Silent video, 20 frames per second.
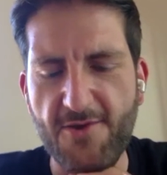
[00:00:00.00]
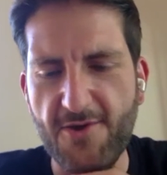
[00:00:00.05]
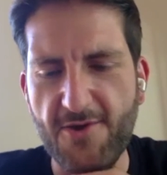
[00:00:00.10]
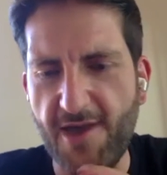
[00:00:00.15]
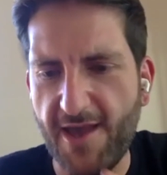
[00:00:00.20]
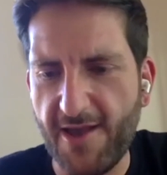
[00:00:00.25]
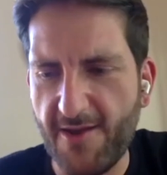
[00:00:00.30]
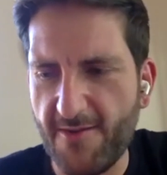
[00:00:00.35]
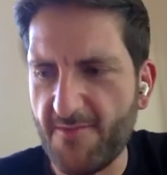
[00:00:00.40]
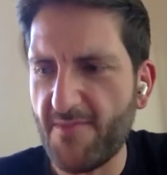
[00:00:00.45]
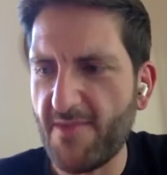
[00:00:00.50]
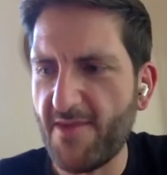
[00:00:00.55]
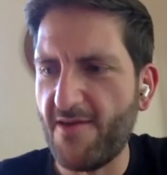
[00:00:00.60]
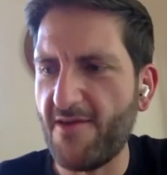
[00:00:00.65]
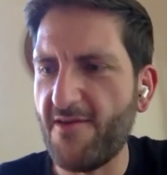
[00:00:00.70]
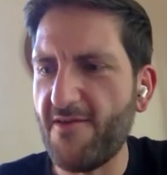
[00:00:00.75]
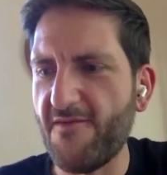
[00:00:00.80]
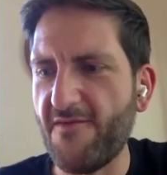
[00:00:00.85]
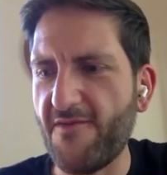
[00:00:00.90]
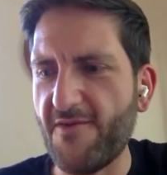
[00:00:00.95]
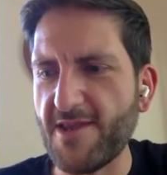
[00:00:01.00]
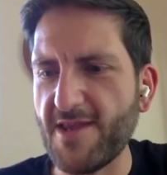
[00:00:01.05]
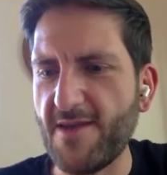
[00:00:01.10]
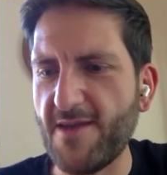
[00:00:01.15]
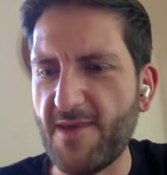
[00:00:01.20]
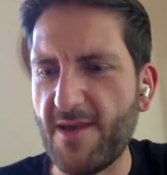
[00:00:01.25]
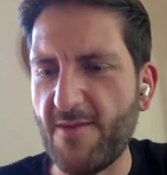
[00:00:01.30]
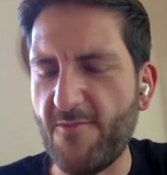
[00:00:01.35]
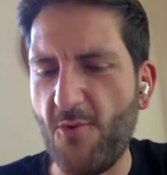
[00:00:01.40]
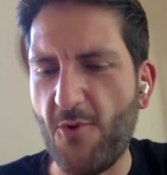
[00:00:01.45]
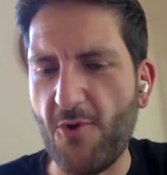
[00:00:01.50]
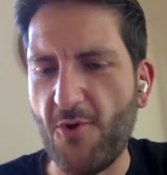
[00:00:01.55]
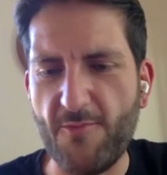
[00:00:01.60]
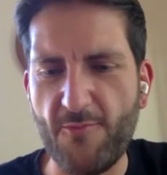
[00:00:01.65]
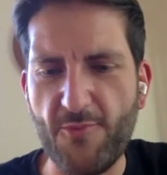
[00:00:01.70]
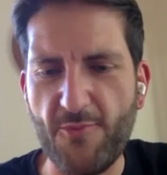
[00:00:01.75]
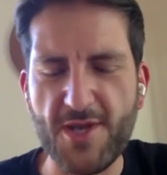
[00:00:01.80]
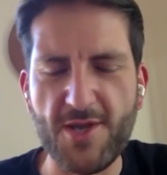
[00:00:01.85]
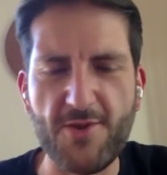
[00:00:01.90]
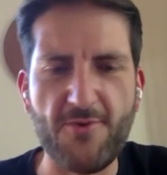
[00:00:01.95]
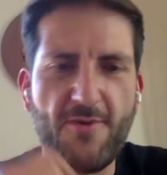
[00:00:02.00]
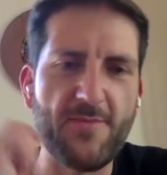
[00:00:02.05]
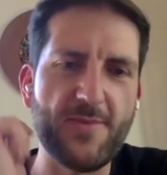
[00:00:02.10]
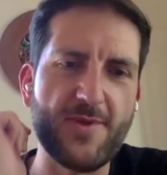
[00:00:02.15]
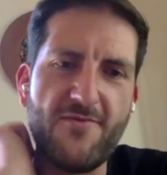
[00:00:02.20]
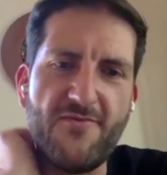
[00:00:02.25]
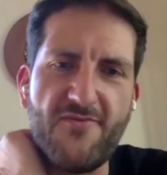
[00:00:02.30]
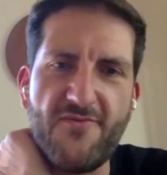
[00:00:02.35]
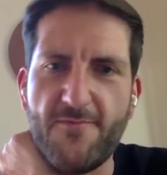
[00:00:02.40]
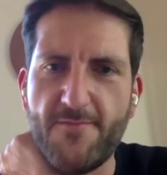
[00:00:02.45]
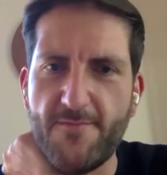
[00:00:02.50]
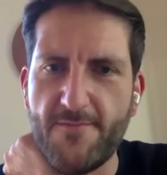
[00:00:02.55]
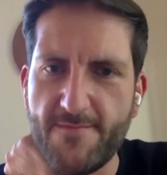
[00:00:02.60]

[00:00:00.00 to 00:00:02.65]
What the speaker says: looking for something more prescriptive?